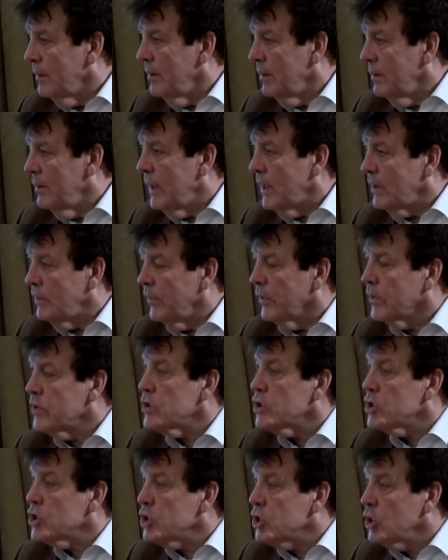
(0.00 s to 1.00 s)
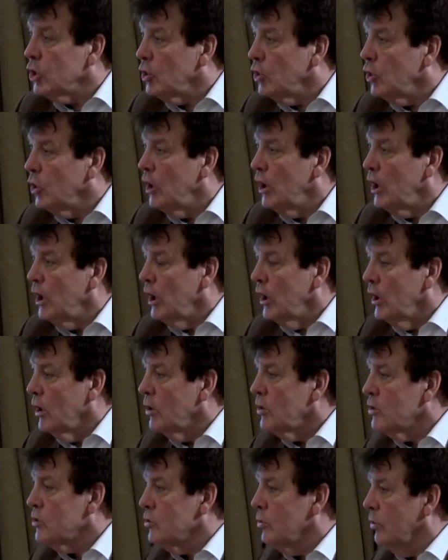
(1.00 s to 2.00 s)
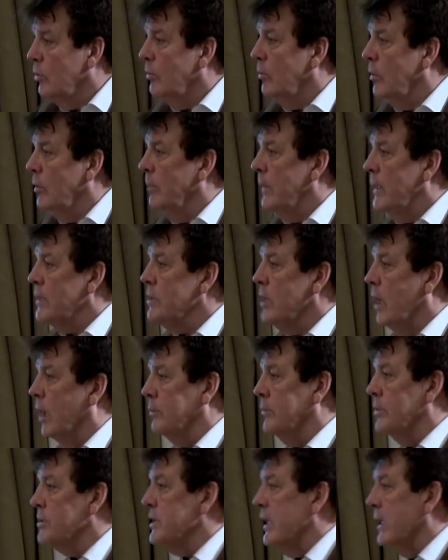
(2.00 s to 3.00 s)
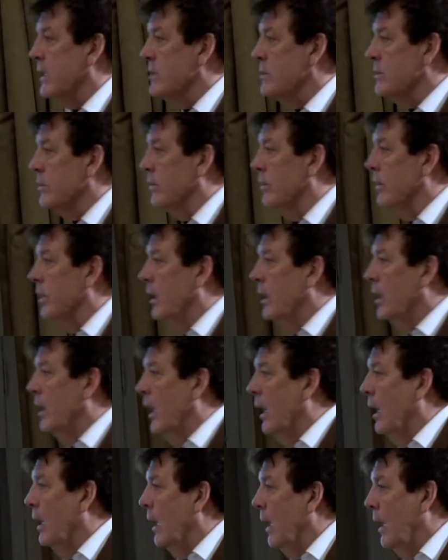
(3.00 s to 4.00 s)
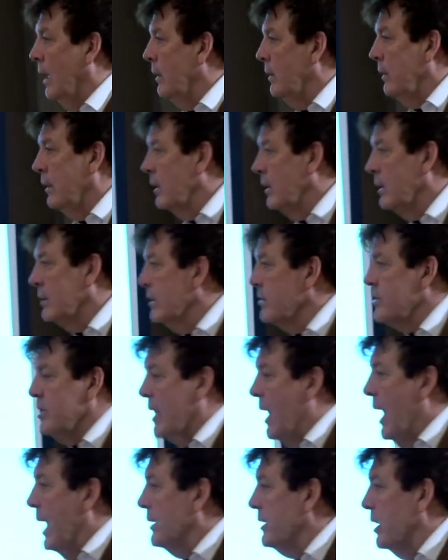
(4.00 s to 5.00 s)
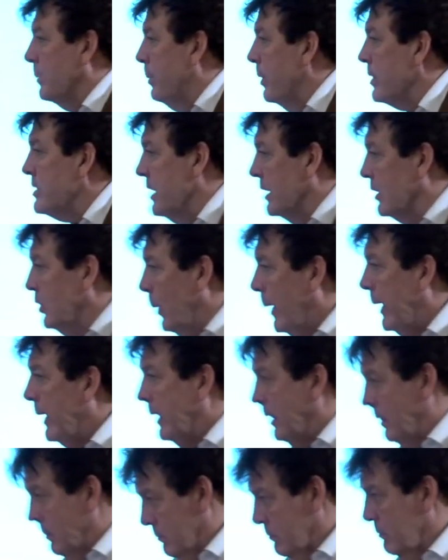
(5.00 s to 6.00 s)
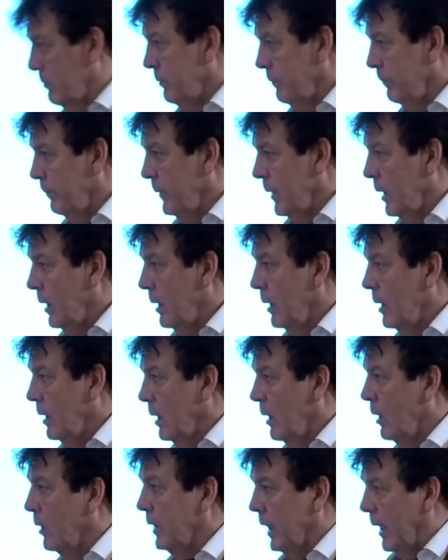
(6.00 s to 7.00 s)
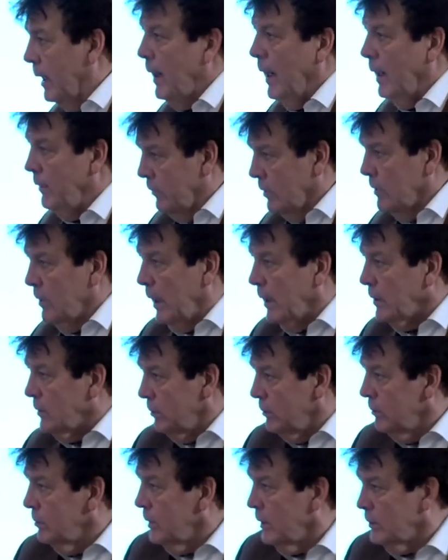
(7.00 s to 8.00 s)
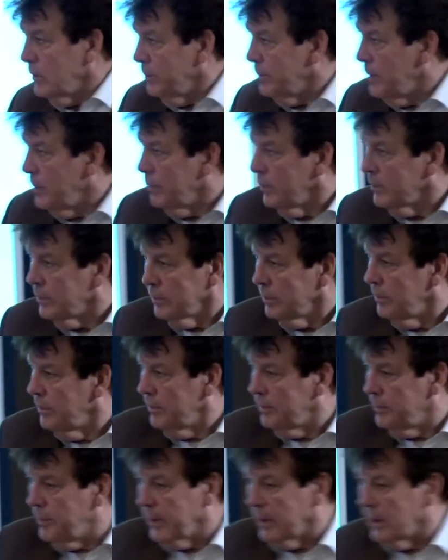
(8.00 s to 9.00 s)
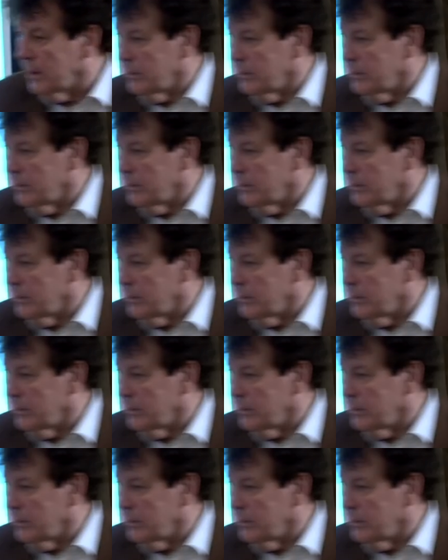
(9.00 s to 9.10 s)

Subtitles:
networks so much, how to say it, so in such an 100% way. Okay, I would like to other people to speak